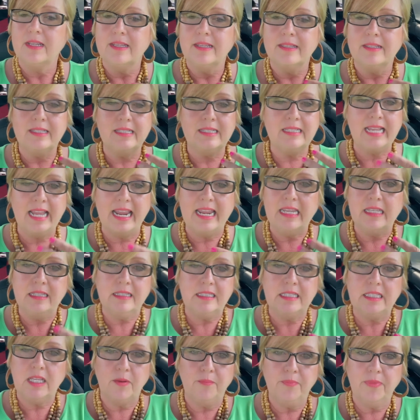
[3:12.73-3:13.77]
saying
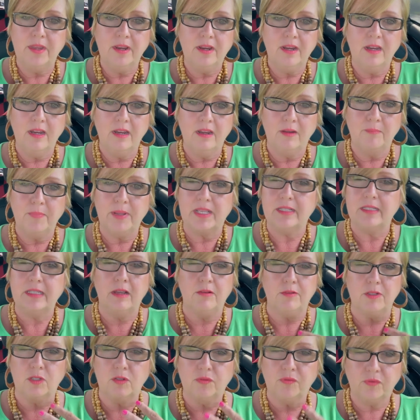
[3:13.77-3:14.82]
something because
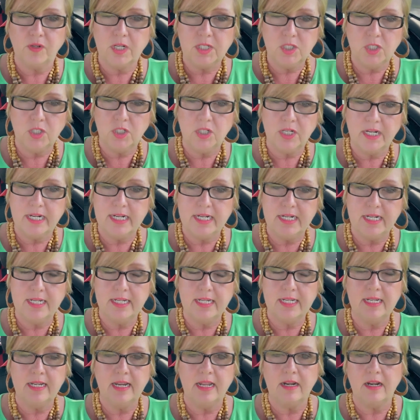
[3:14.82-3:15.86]
I was
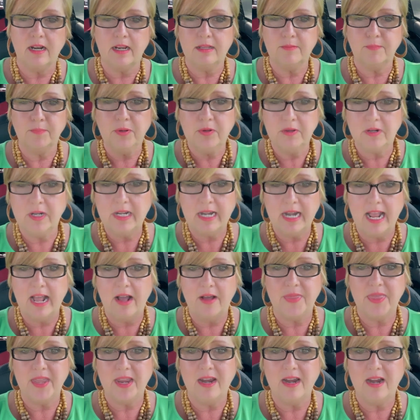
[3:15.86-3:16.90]
frustrated and I put it
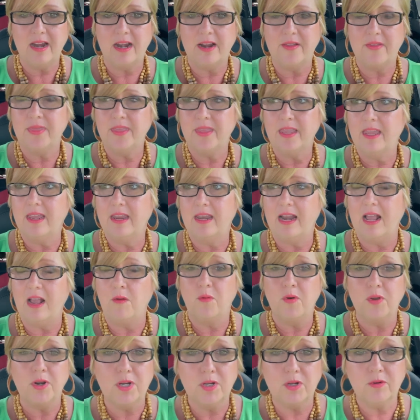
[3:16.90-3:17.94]
out there and then I
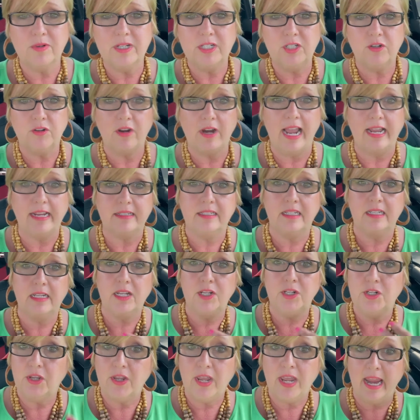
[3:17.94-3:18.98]
wanted to retract it,
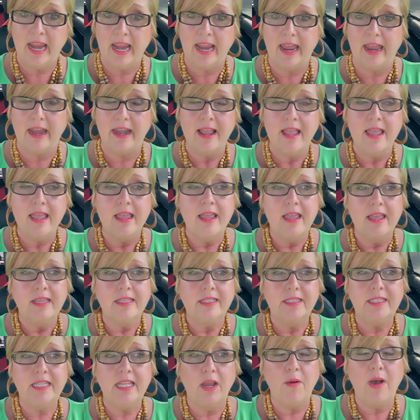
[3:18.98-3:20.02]
and you can't.
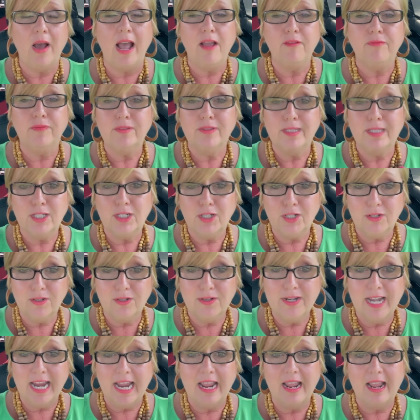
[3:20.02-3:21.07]
So I've
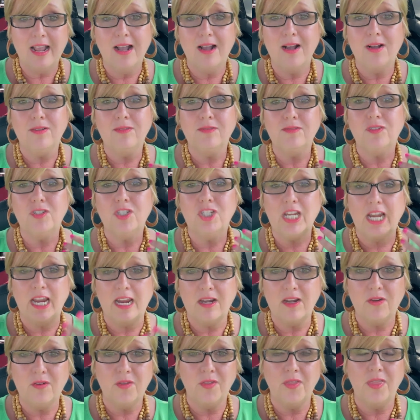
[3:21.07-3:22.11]
learned now,
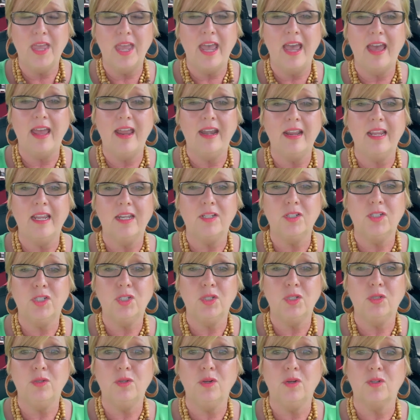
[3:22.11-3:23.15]
channel that
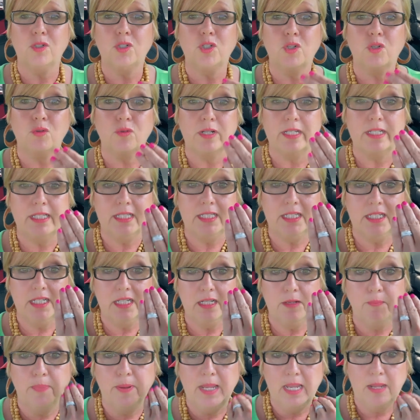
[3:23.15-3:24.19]
into your
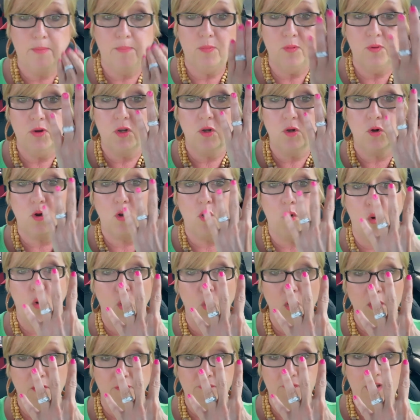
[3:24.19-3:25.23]
trusted people, your
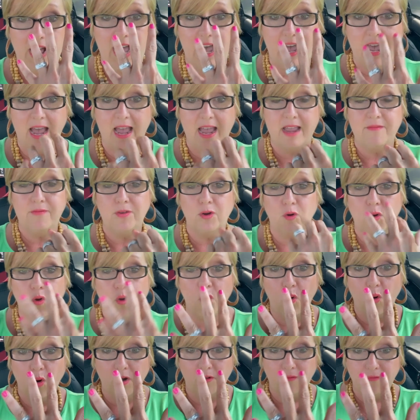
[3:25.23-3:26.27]
core
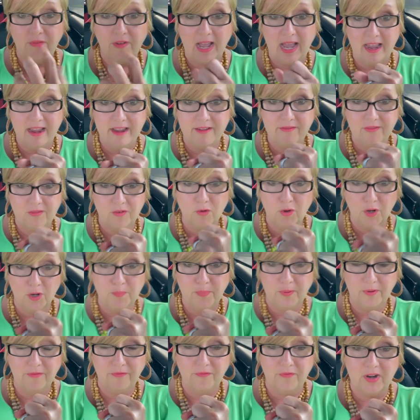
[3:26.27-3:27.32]
five
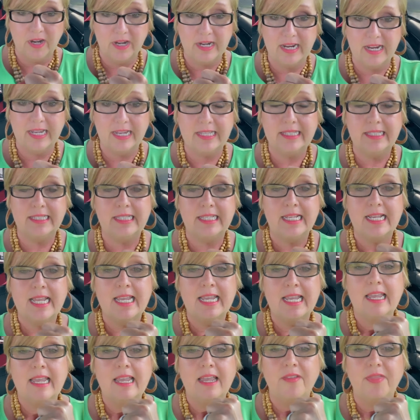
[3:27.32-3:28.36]
group of friends
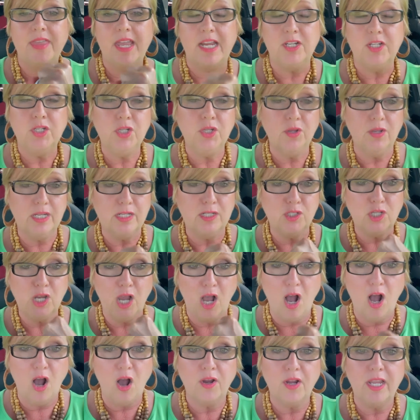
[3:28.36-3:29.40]
that you can
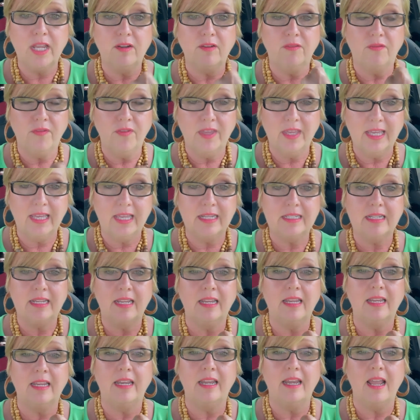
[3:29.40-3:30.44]
talk and vent
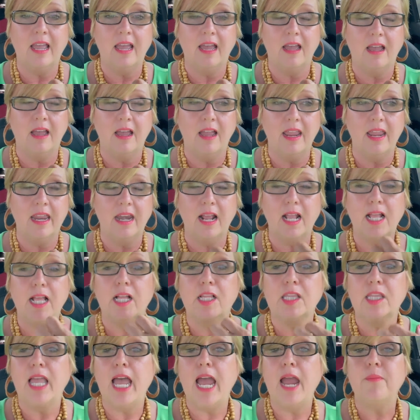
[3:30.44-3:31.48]
in a
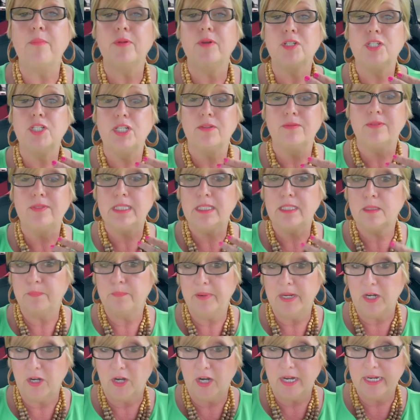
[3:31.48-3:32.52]
collaborative
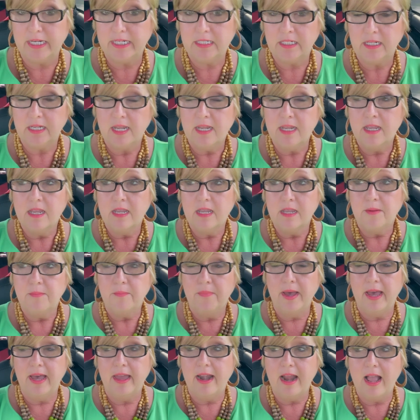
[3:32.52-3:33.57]
spirit.
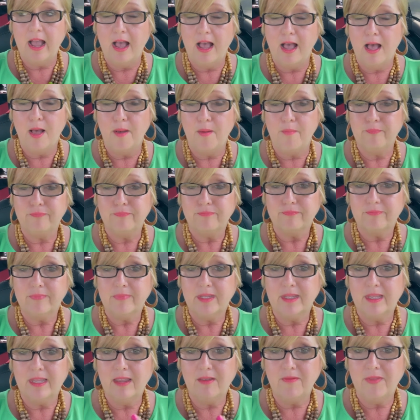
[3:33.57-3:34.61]
But
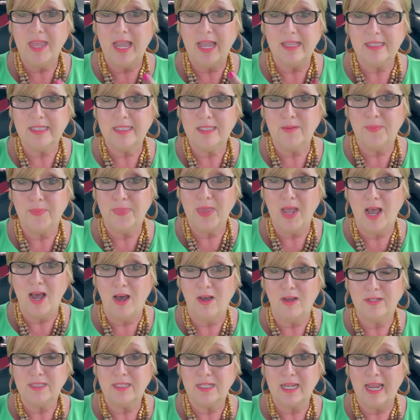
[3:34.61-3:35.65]
give that some
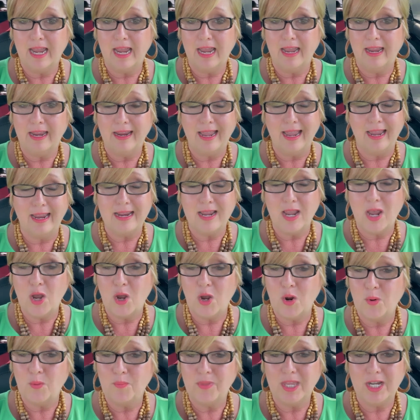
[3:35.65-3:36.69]
thought. I
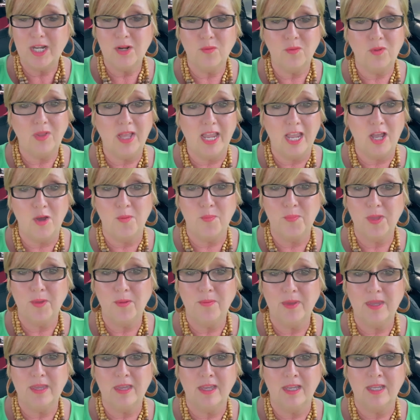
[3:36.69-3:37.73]
hope that it will help you,
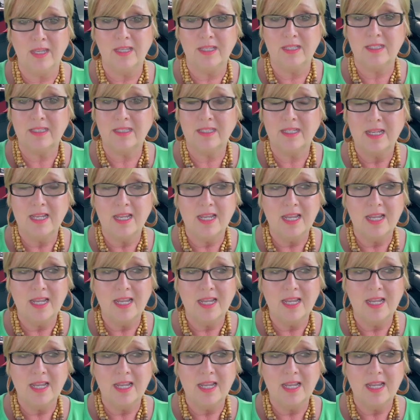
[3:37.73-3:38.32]
because